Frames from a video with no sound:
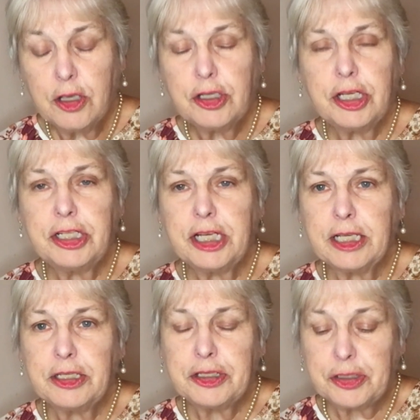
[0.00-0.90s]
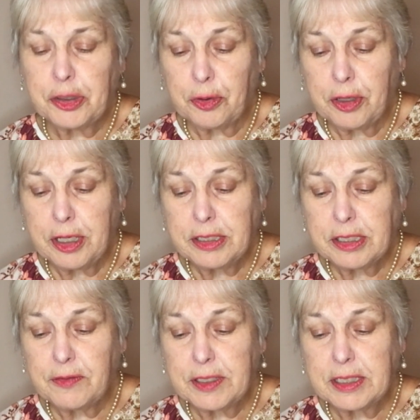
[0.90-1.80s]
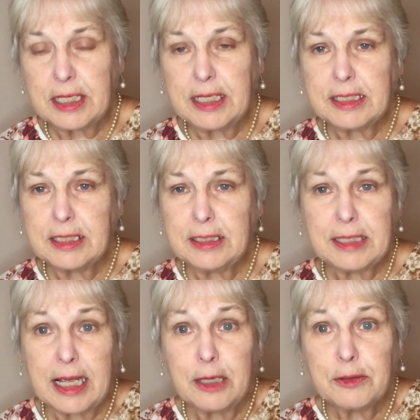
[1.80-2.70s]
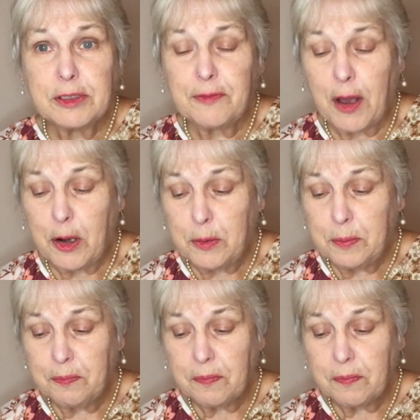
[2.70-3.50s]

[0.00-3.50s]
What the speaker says: She shared stories of the season, tales of hope,